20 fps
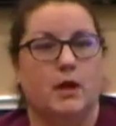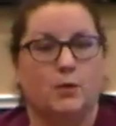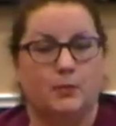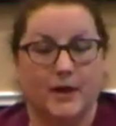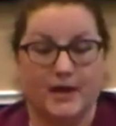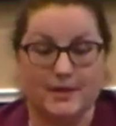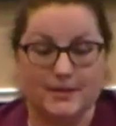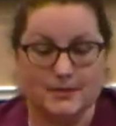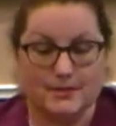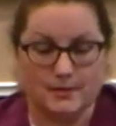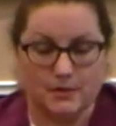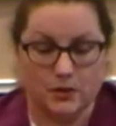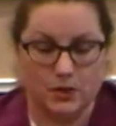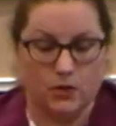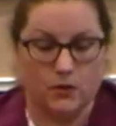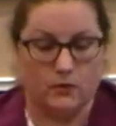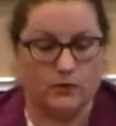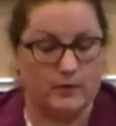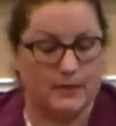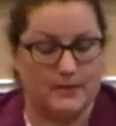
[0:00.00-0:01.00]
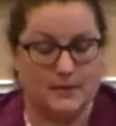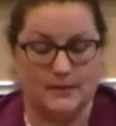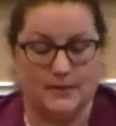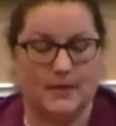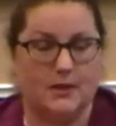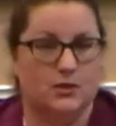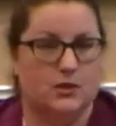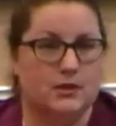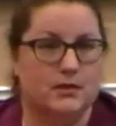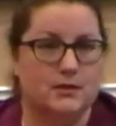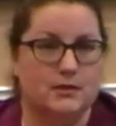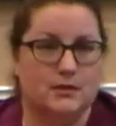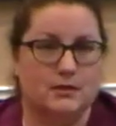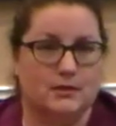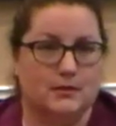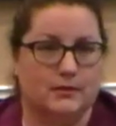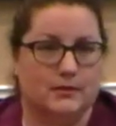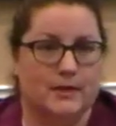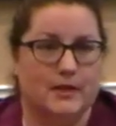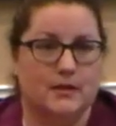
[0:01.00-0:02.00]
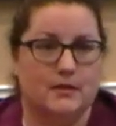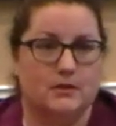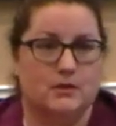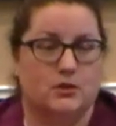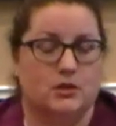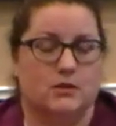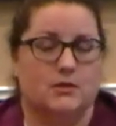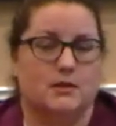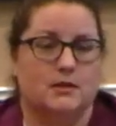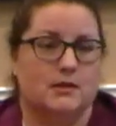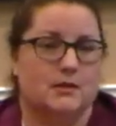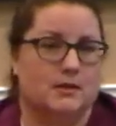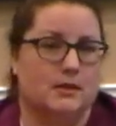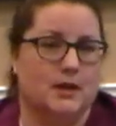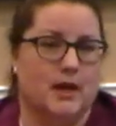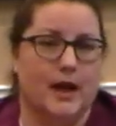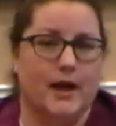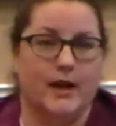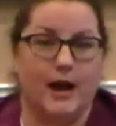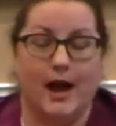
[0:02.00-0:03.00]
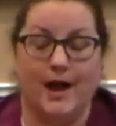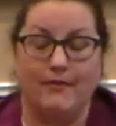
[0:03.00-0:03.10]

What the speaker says: Because you know that they say justice delayed is justice denied.